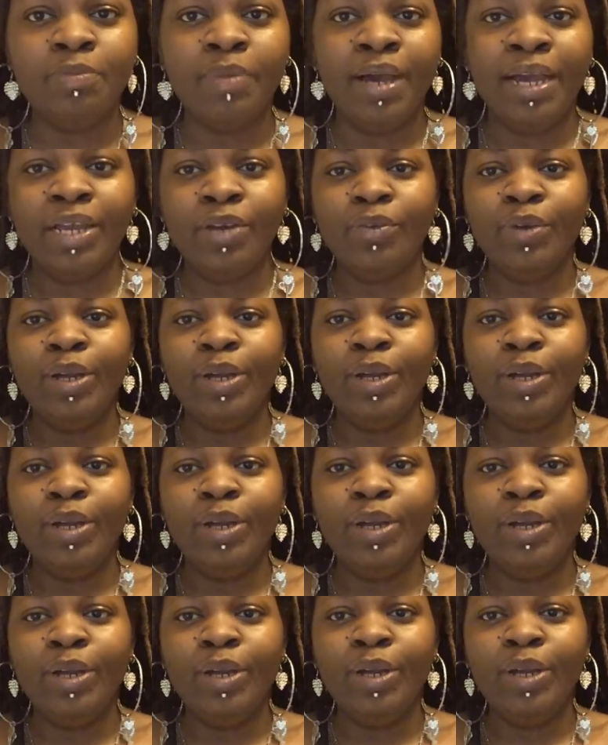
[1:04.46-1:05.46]
my
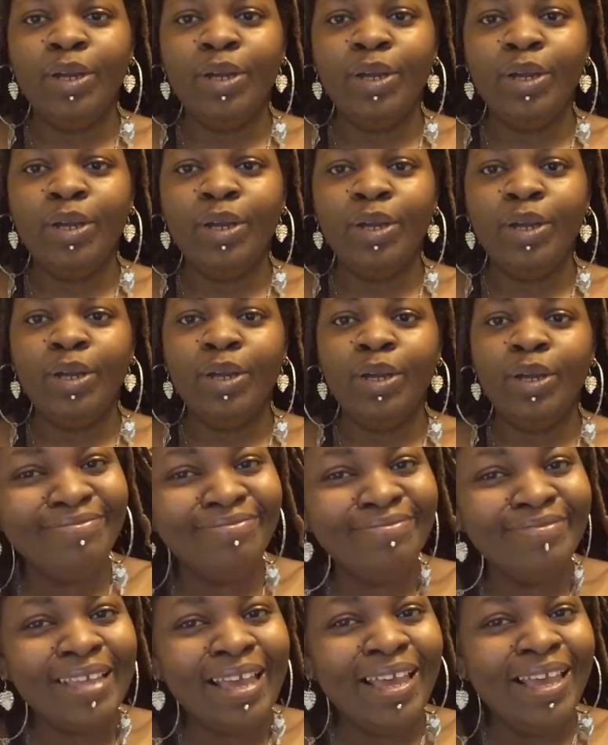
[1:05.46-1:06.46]
granddaughter
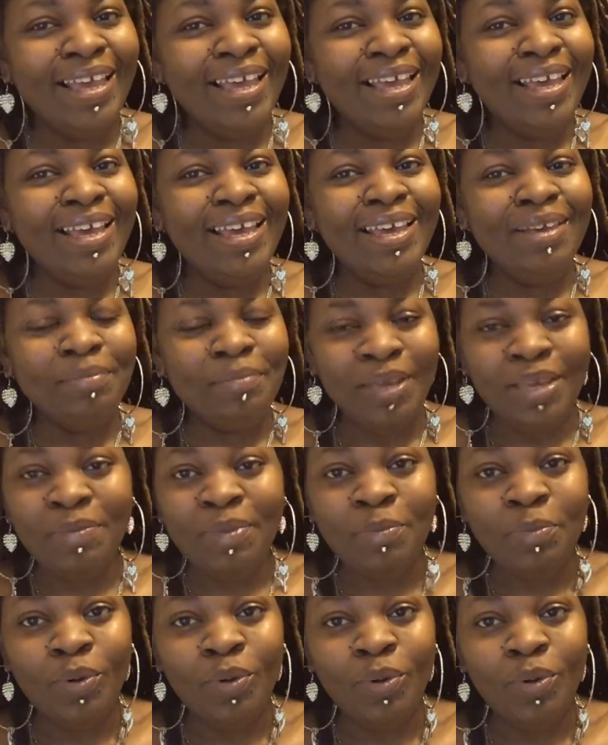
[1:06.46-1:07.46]
may be
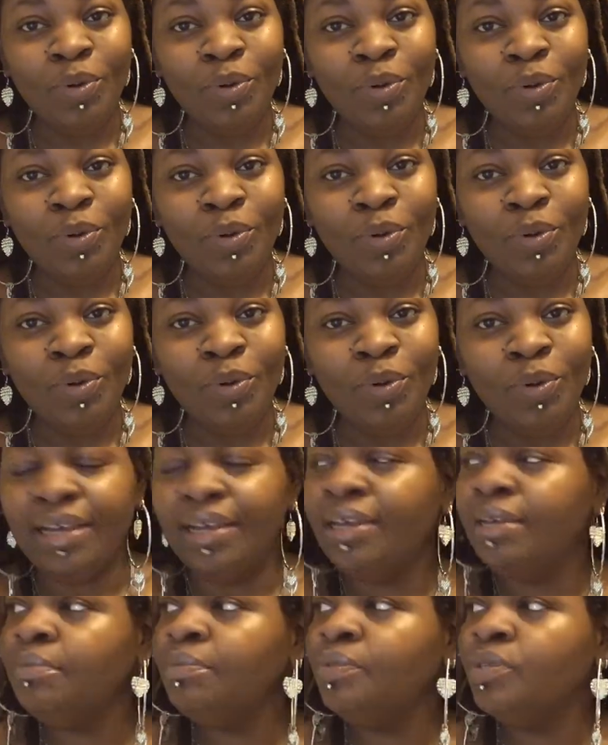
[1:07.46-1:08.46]
born around that
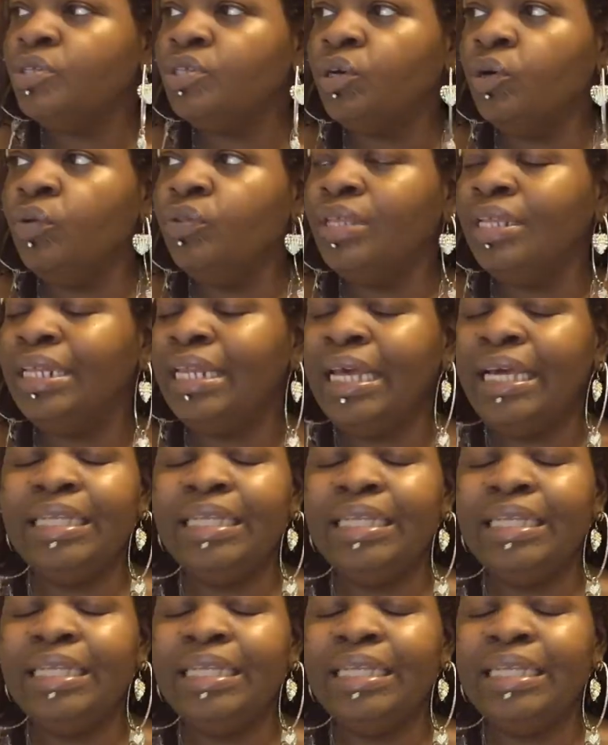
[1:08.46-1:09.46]
time. So the
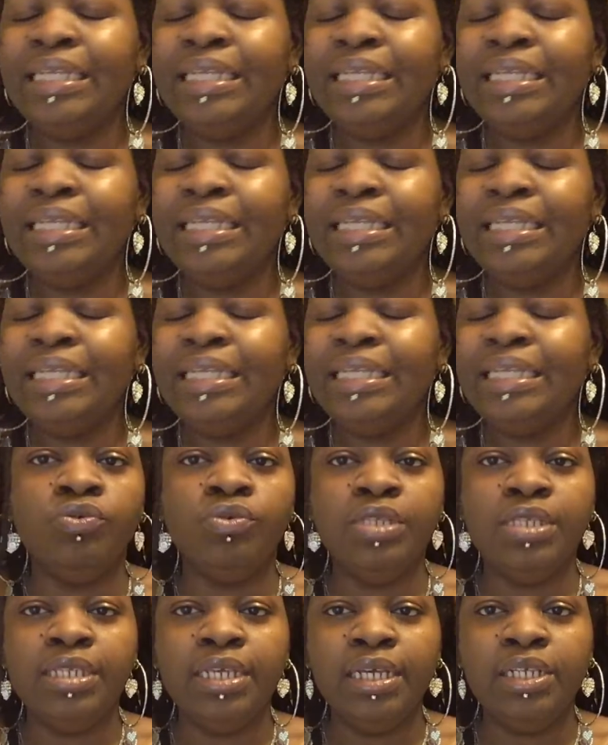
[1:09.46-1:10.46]
next dates will be June
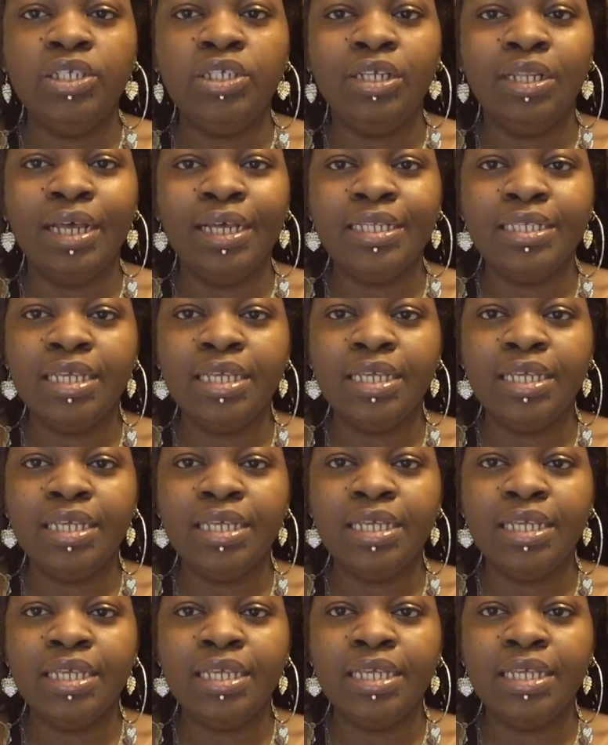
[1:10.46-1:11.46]
6th, July 7th,
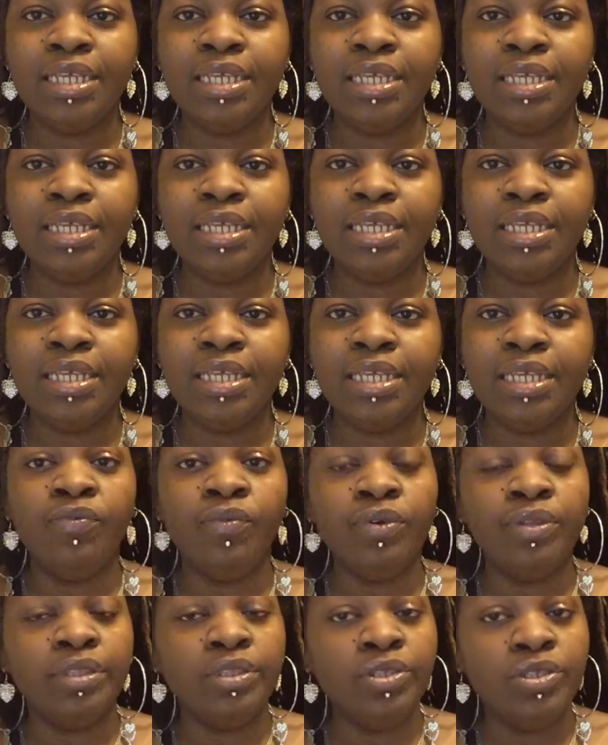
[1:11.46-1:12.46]
August 8th, and so
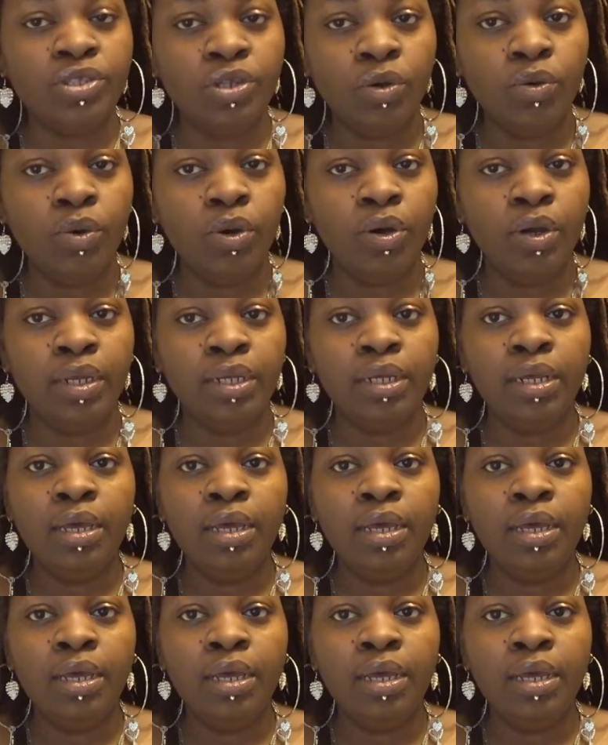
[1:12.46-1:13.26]
forth and so on.